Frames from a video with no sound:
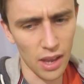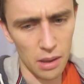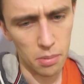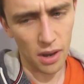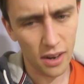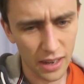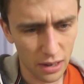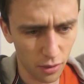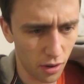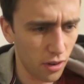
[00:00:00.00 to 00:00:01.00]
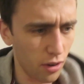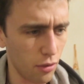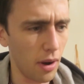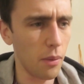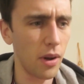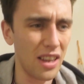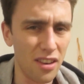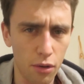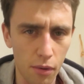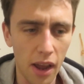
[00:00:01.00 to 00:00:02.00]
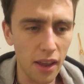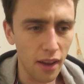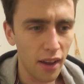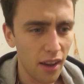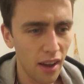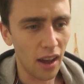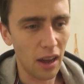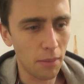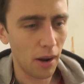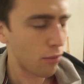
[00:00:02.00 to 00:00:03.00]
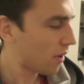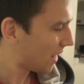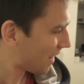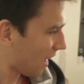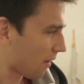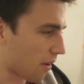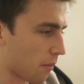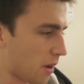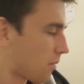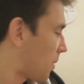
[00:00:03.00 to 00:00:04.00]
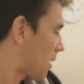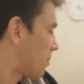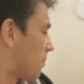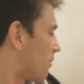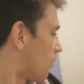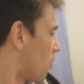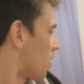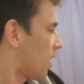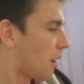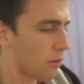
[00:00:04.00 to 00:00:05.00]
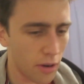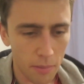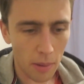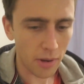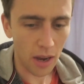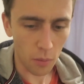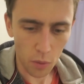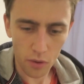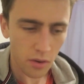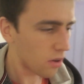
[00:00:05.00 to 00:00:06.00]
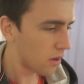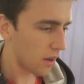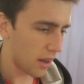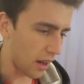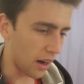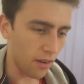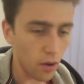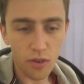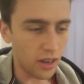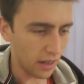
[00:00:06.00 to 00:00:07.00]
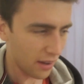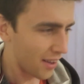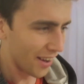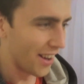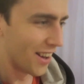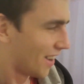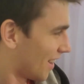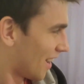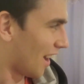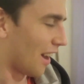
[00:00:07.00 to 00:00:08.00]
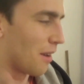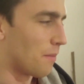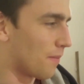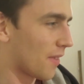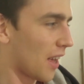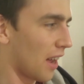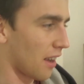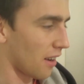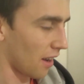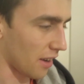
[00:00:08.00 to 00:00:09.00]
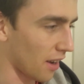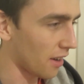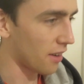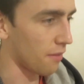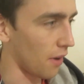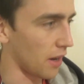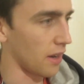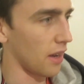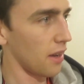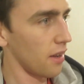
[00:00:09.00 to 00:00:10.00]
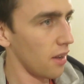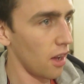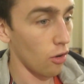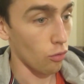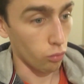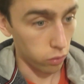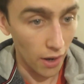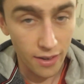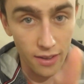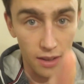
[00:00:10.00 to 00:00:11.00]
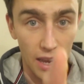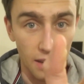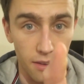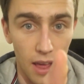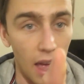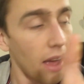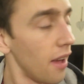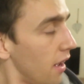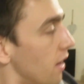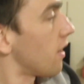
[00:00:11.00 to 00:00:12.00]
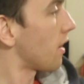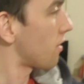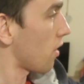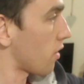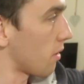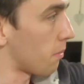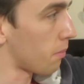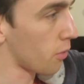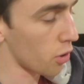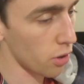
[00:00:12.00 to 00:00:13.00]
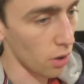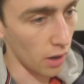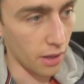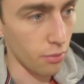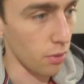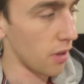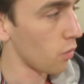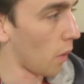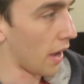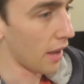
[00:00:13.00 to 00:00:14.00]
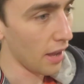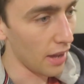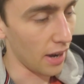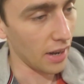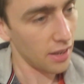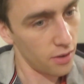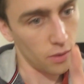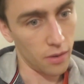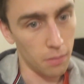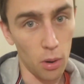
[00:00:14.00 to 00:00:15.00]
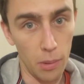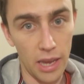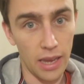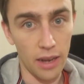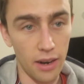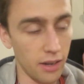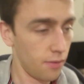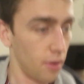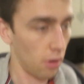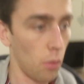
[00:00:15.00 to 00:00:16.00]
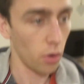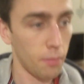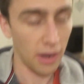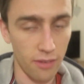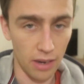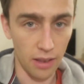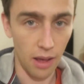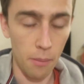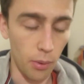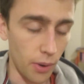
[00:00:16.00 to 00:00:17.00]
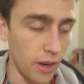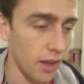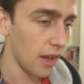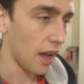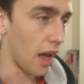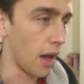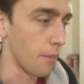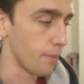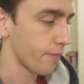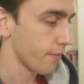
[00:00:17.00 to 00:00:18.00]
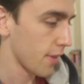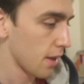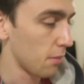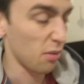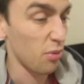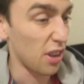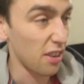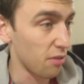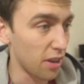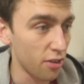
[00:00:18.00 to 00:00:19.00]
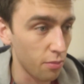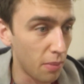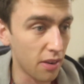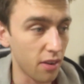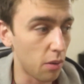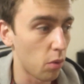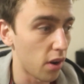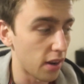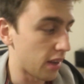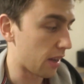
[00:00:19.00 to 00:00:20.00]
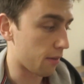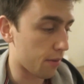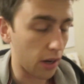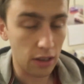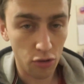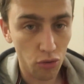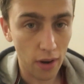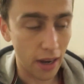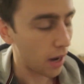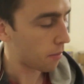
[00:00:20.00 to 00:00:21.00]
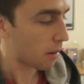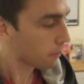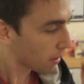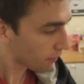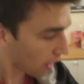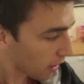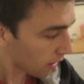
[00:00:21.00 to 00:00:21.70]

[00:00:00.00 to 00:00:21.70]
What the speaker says: API in order to create what I need to create. I'd written it down on a piece of paper before, like already mapped it out once, and I'd lost it. and I'd like kind of defined it right at the end there, and I started tunneling through this way, and I need to do this middle bit here, and I need to figure out what to pass in at that point. But it's pretty easy, really. It's just basically one ID and a fucking string. Happy birthday.